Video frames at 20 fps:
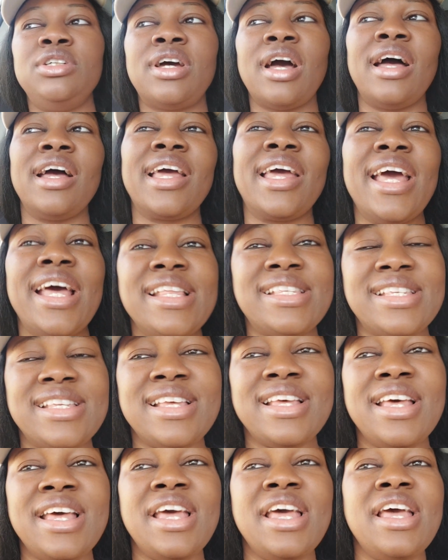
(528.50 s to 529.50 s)
can get
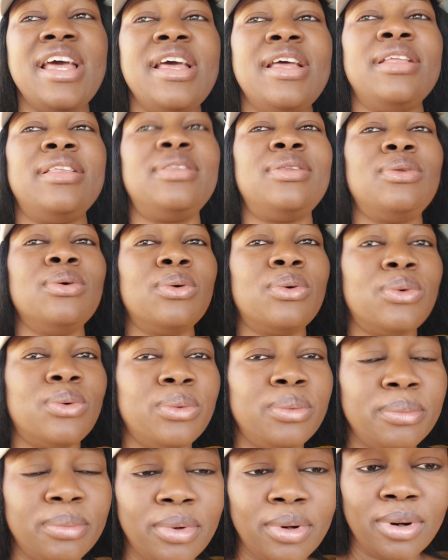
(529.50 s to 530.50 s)
a
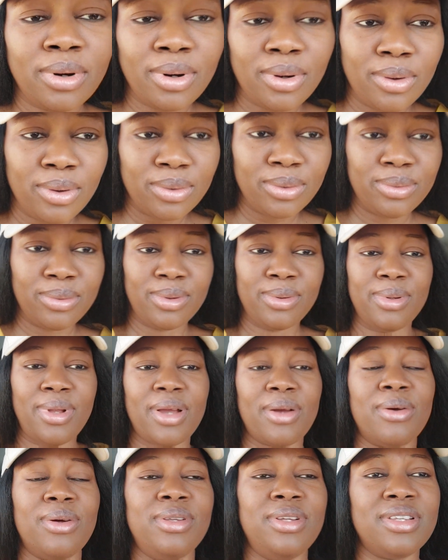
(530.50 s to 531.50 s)
Tokumbo, or what would
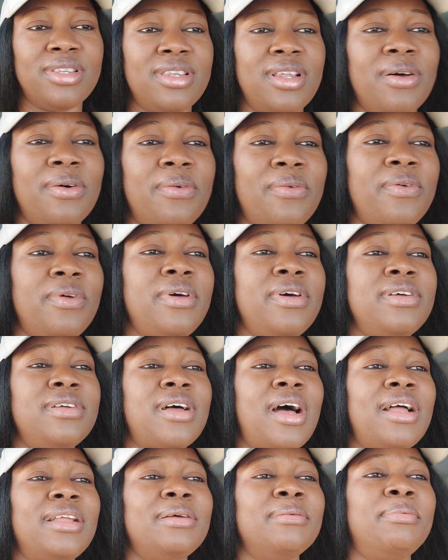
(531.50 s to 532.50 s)
I call it now,
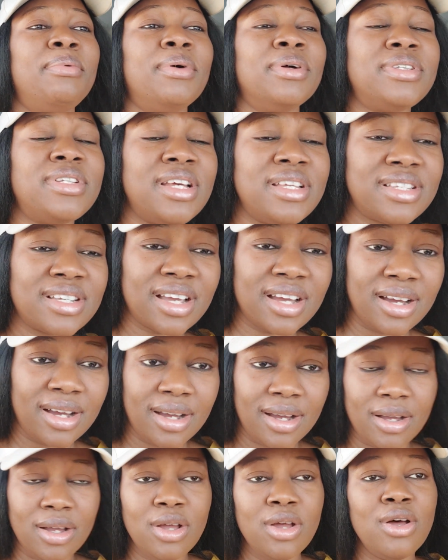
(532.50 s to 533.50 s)
an imported
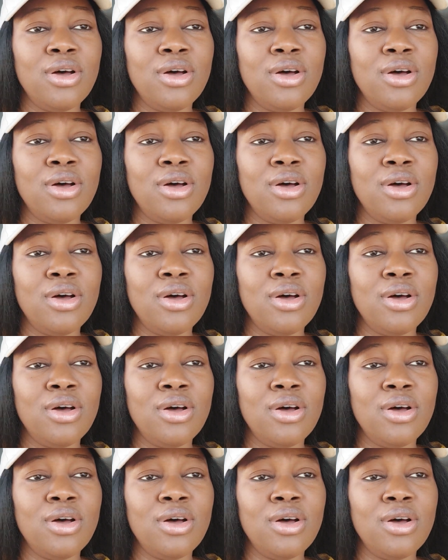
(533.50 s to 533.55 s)
car